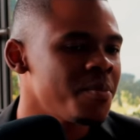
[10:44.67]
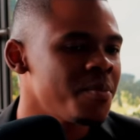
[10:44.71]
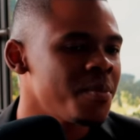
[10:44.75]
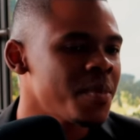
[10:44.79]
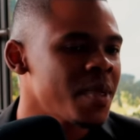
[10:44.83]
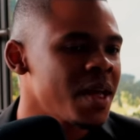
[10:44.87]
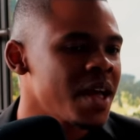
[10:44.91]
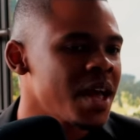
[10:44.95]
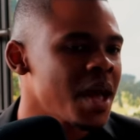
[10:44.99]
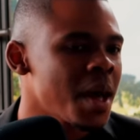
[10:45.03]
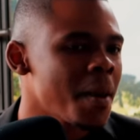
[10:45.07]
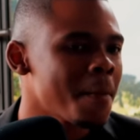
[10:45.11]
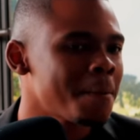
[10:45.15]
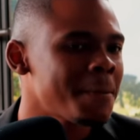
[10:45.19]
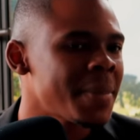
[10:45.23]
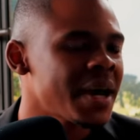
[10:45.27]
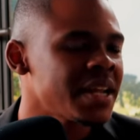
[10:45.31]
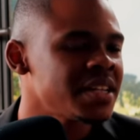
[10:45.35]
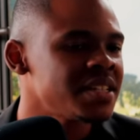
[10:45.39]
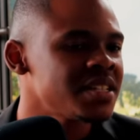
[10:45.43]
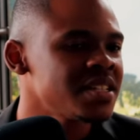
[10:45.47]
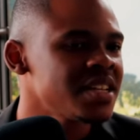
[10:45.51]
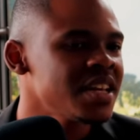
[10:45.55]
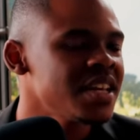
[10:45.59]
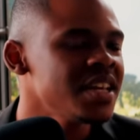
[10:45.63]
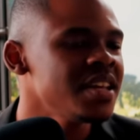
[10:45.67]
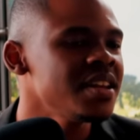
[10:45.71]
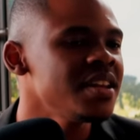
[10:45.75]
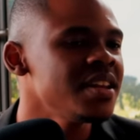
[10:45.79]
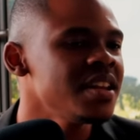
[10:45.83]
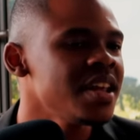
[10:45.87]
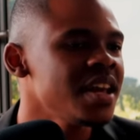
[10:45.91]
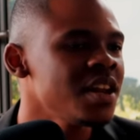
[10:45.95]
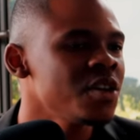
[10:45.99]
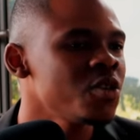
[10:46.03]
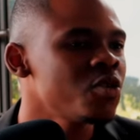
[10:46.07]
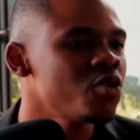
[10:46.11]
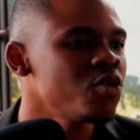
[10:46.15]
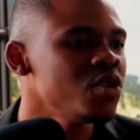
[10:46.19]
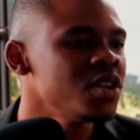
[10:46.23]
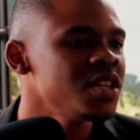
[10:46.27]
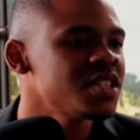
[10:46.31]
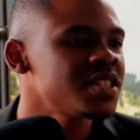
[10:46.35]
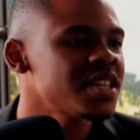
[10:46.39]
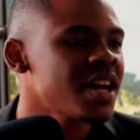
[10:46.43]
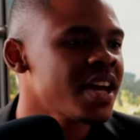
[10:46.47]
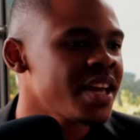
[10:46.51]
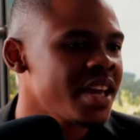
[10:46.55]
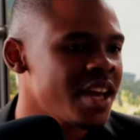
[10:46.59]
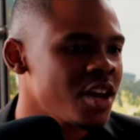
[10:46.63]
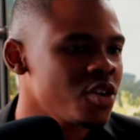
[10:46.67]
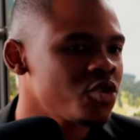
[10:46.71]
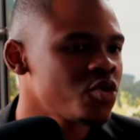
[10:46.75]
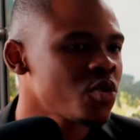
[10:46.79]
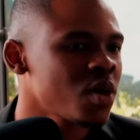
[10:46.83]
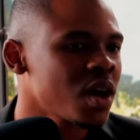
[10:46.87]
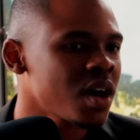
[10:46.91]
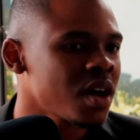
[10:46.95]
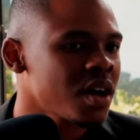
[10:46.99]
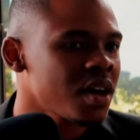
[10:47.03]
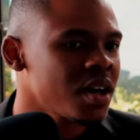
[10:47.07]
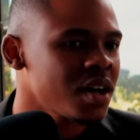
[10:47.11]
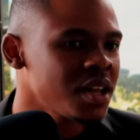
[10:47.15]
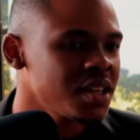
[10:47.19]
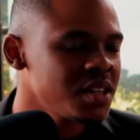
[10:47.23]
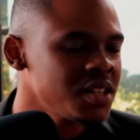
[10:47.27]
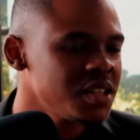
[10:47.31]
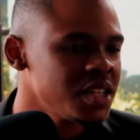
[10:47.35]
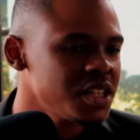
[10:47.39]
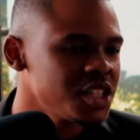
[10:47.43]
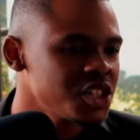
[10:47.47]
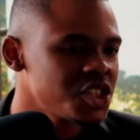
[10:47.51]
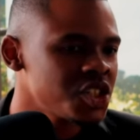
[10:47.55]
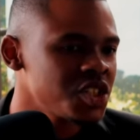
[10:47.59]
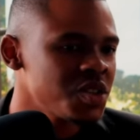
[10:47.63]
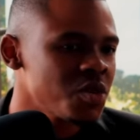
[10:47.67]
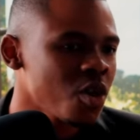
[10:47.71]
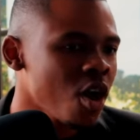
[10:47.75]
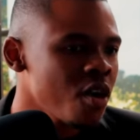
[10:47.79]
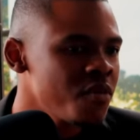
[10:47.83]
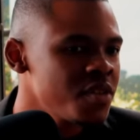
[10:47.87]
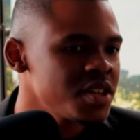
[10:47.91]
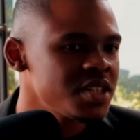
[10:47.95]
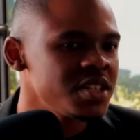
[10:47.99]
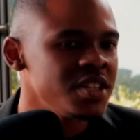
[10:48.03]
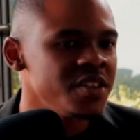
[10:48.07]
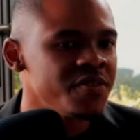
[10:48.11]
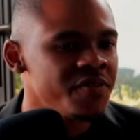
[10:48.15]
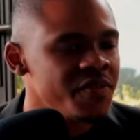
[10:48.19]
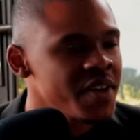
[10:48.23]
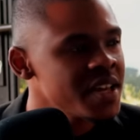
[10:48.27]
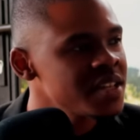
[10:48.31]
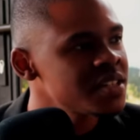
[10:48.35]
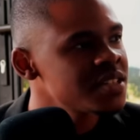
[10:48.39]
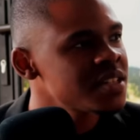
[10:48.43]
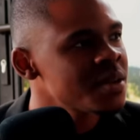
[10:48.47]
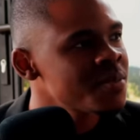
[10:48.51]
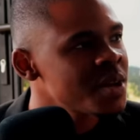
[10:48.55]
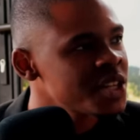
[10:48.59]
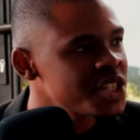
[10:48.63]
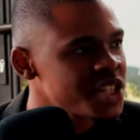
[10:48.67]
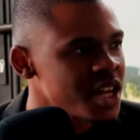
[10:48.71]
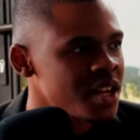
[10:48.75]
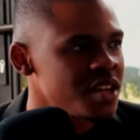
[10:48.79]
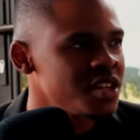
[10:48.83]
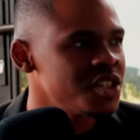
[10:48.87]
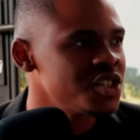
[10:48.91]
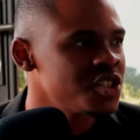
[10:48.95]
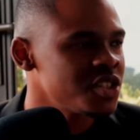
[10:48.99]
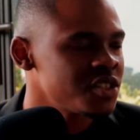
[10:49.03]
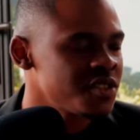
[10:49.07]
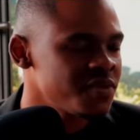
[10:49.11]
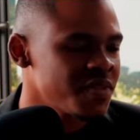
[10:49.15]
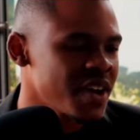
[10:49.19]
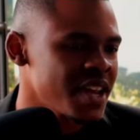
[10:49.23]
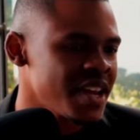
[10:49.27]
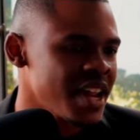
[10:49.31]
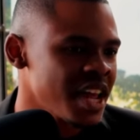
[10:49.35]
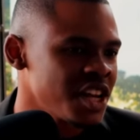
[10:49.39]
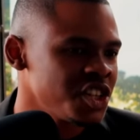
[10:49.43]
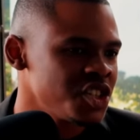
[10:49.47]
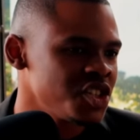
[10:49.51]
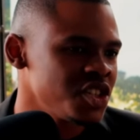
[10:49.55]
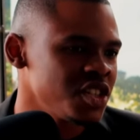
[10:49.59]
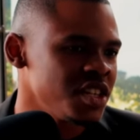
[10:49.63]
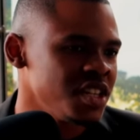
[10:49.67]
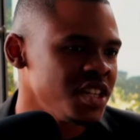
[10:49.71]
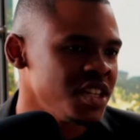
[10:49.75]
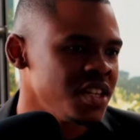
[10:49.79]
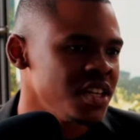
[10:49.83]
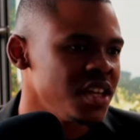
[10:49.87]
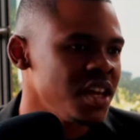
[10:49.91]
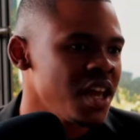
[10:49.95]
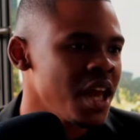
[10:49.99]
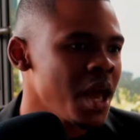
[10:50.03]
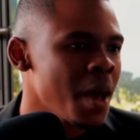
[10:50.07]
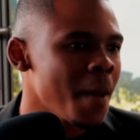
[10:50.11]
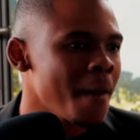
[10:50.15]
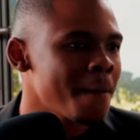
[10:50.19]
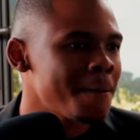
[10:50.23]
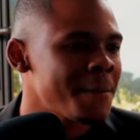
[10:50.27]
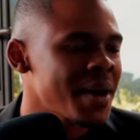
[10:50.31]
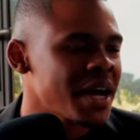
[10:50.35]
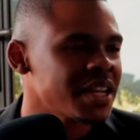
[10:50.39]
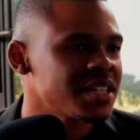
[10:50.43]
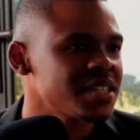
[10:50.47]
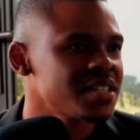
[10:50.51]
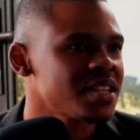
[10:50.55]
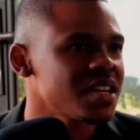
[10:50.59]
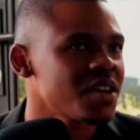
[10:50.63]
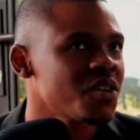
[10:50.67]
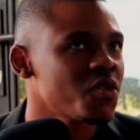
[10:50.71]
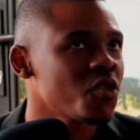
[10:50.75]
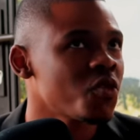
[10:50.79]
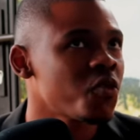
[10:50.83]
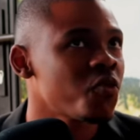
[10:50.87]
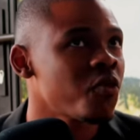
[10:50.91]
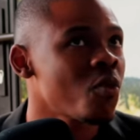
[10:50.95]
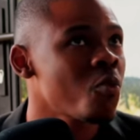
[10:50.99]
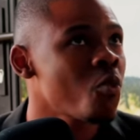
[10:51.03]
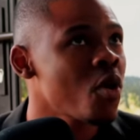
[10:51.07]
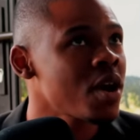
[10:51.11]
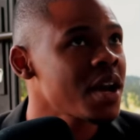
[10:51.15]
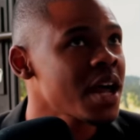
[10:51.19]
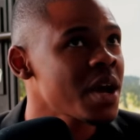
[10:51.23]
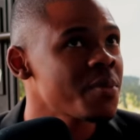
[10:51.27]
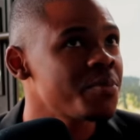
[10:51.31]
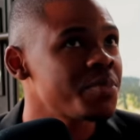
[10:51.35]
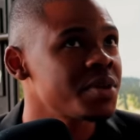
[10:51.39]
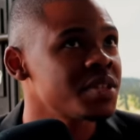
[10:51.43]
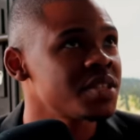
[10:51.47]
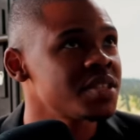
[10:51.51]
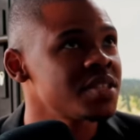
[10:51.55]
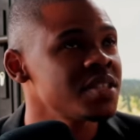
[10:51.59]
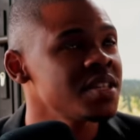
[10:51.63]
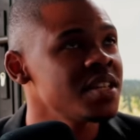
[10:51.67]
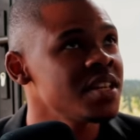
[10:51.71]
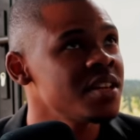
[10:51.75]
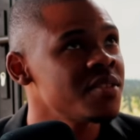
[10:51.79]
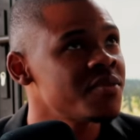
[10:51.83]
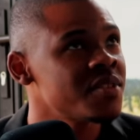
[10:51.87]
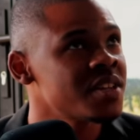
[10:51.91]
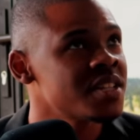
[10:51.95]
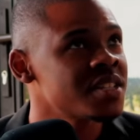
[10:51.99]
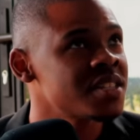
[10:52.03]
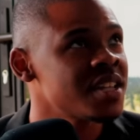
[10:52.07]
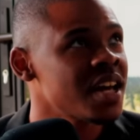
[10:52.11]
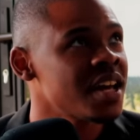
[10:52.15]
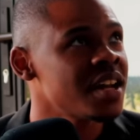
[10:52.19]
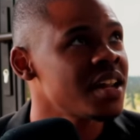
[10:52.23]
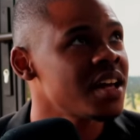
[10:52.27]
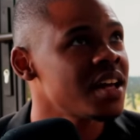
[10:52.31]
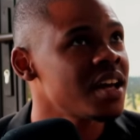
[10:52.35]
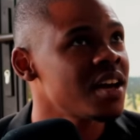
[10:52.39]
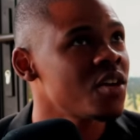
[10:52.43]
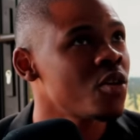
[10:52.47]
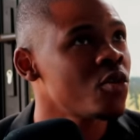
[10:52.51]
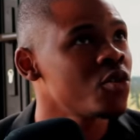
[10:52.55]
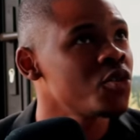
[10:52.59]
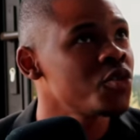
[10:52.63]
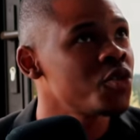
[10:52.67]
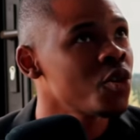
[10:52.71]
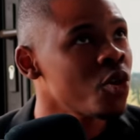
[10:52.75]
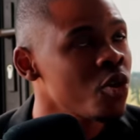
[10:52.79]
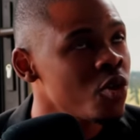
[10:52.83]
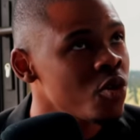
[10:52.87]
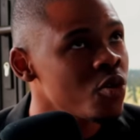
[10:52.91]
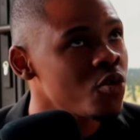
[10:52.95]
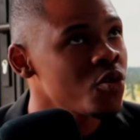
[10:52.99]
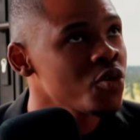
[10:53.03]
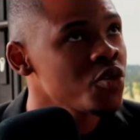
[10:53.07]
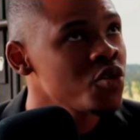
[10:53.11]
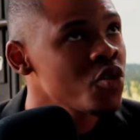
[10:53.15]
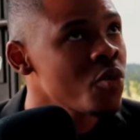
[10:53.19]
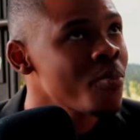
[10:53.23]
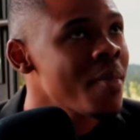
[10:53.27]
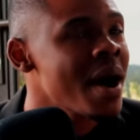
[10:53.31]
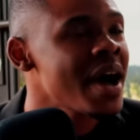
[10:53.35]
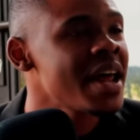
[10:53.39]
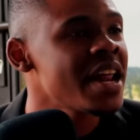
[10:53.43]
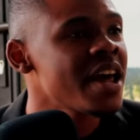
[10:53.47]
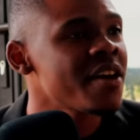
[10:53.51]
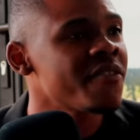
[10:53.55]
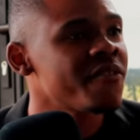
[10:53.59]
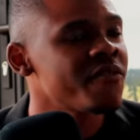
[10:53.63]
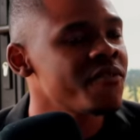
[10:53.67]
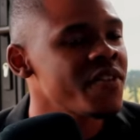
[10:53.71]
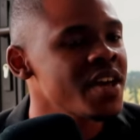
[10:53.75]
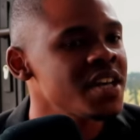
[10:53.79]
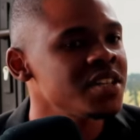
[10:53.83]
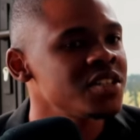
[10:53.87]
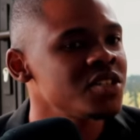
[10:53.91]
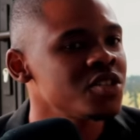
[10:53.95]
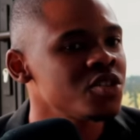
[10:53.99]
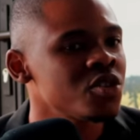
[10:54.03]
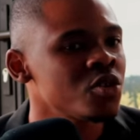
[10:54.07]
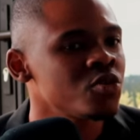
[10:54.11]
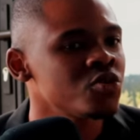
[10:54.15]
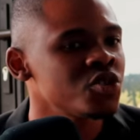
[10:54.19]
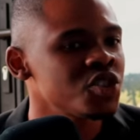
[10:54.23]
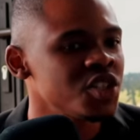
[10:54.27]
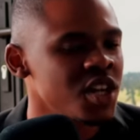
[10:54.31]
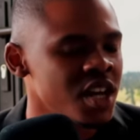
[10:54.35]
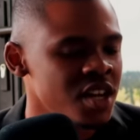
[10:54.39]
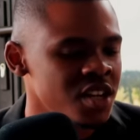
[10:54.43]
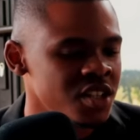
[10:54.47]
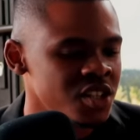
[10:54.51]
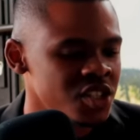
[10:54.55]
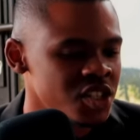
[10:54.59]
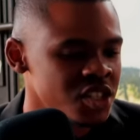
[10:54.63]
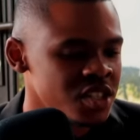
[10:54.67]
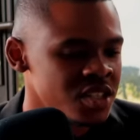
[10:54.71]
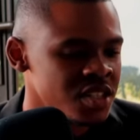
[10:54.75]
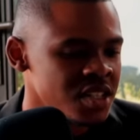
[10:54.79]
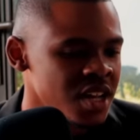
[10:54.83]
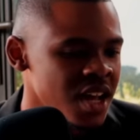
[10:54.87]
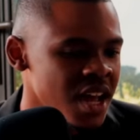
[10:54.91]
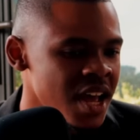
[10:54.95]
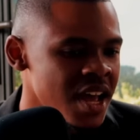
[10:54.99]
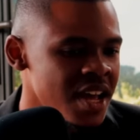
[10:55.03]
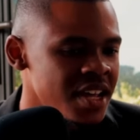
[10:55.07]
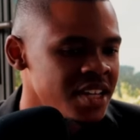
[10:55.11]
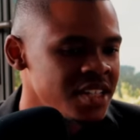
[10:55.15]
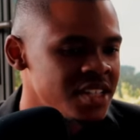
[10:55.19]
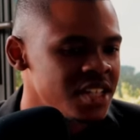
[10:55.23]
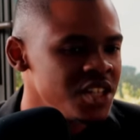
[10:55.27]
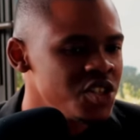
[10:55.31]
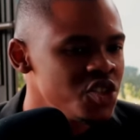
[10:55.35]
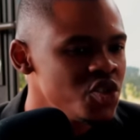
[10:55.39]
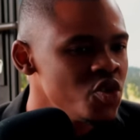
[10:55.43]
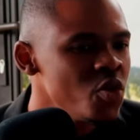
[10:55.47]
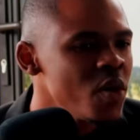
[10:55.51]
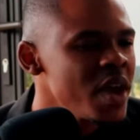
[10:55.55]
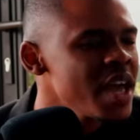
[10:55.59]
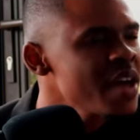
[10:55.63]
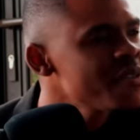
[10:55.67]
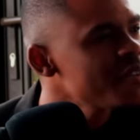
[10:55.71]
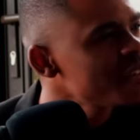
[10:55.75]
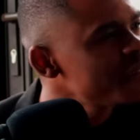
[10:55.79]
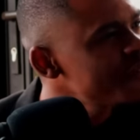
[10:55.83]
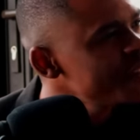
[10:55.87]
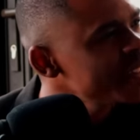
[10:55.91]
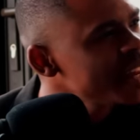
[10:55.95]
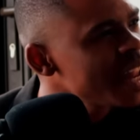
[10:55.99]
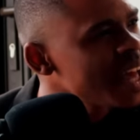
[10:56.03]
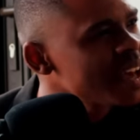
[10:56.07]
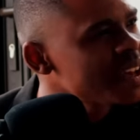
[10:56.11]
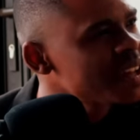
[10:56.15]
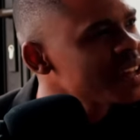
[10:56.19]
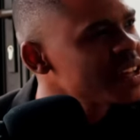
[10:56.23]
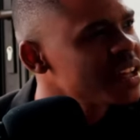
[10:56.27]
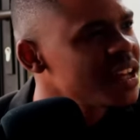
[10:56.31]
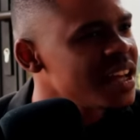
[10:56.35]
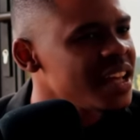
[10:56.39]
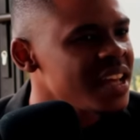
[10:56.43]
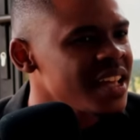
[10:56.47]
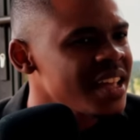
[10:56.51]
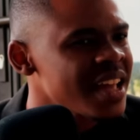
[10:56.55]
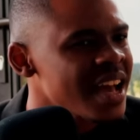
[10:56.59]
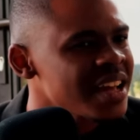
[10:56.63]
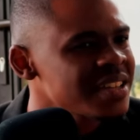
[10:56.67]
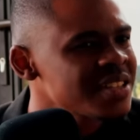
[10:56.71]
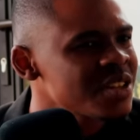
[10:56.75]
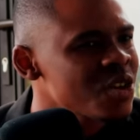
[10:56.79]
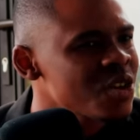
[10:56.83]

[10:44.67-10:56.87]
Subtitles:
But in Kulisa Yedwa, she obviously faced some challenges financially. But from what I perceive is that although you might have faced those challenges, did you ever feel like,